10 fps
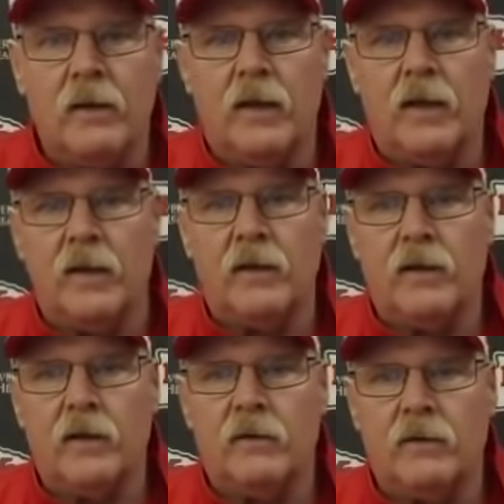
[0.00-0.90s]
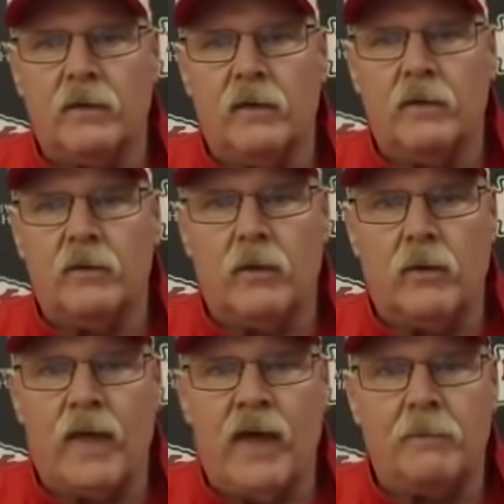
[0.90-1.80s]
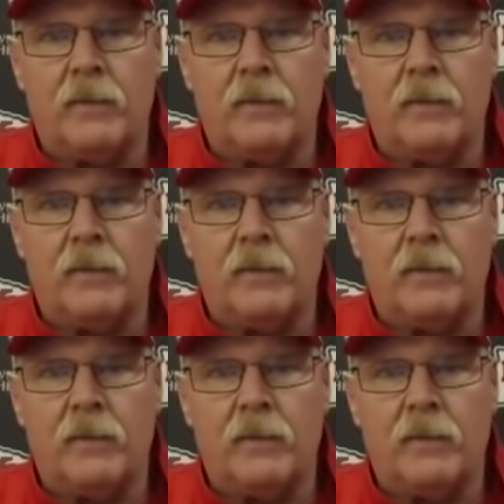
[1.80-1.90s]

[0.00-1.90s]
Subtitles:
and doing that.